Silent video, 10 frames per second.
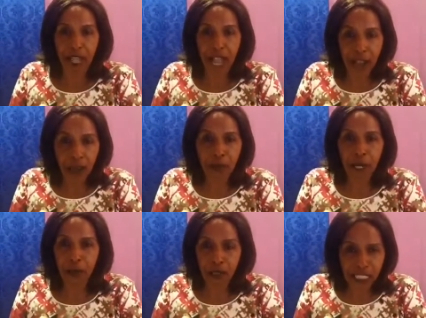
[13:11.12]
A
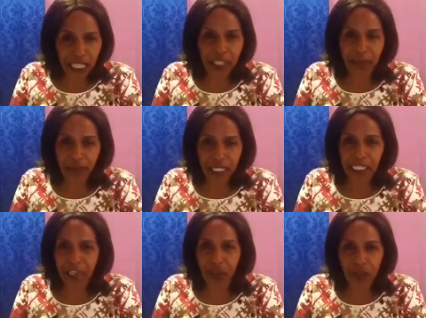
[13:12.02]
woman was telling me
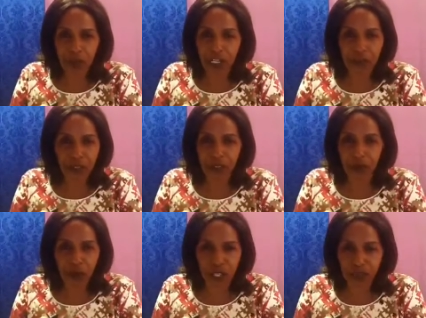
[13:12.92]
that God would never
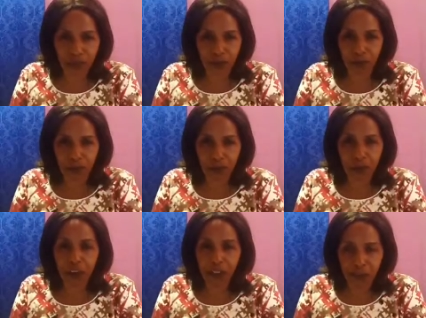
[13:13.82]
forgive him,
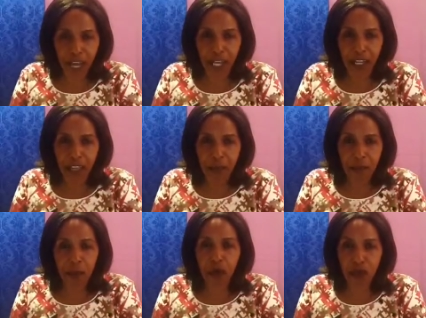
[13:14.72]
forgive her,
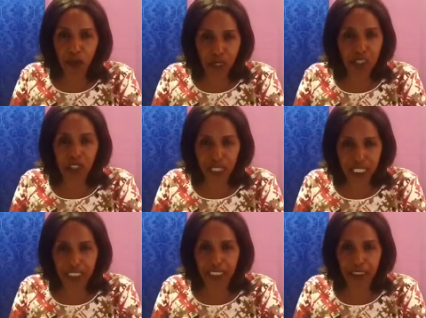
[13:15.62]
because what she
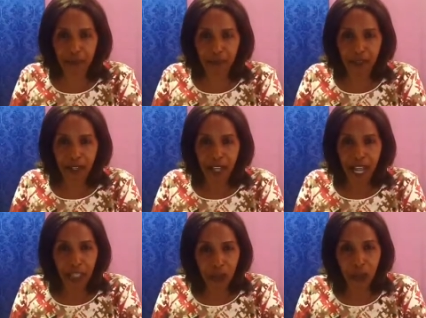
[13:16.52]
did.
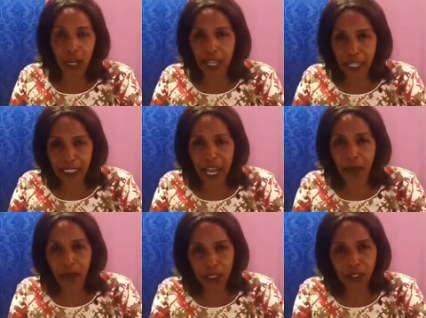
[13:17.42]
I, I asked her,
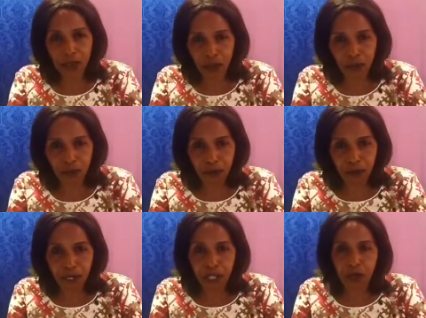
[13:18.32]
what did you do?
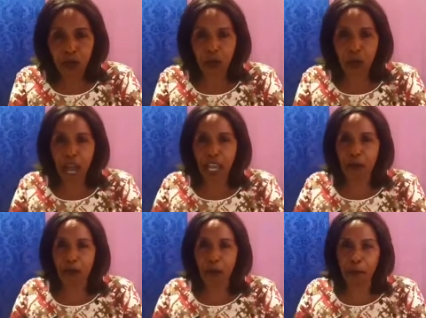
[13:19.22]
You know I
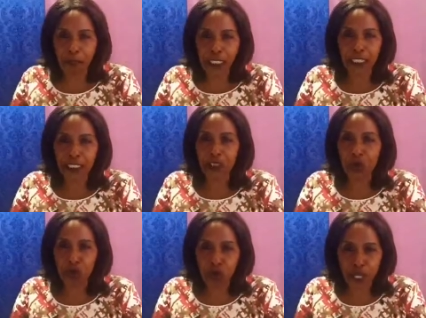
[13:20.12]
have aborted
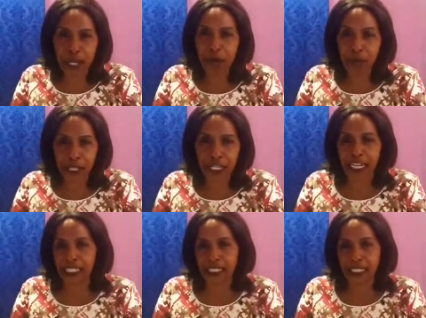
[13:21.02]
12
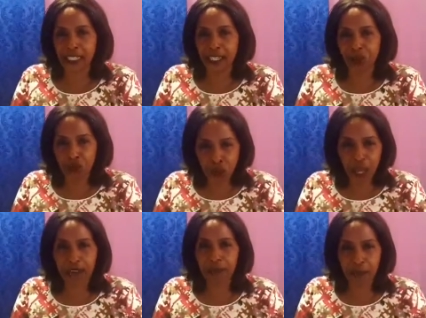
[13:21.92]
pregnancies,
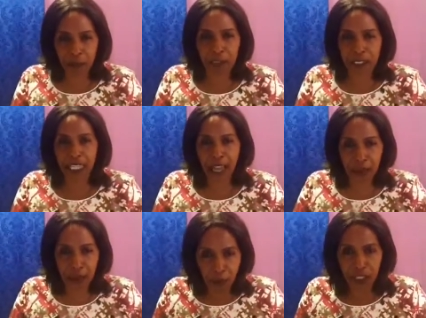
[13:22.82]
12 babies, I
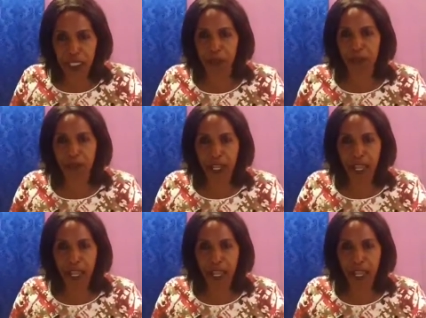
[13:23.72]
bought them.